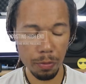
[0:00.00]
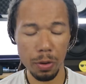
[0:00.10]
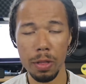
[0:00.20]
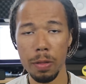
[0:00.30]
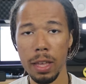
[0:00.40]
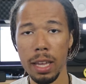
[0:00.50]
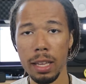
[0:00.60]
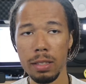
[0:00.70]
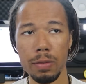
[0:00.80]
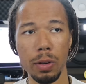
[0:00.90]
for
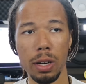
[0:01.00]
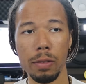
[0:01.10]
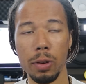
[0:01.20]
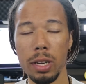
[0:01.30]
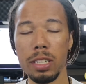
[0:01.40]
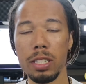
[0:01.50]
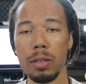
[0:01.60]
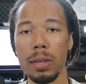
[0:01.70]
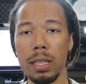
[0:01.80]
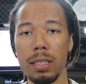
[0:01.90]
things, for
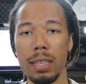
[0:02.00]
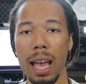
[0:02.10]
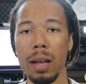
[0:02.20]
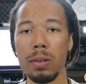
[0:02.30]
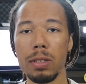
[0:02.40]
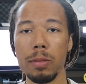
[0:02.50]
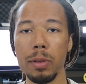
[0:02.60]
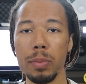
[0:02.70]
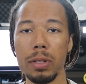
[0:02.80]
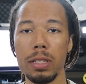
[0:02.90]
instruments, sounds to
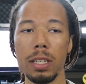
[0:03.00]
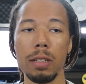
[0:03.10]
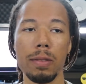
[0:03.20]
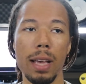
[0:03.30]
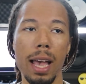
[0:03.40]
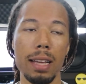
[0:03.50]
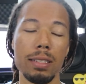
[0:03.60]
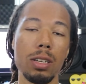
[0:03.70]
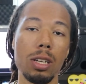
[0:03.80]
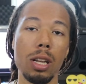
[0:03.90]
be perceived
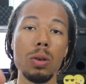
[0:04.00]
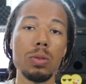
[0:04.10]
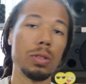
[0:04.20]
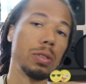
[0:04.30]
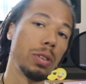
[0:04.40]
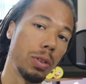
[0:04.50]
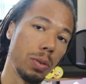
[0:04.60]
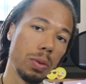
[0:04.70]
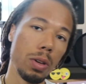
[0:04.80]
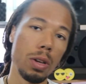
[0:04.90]
as closer to you,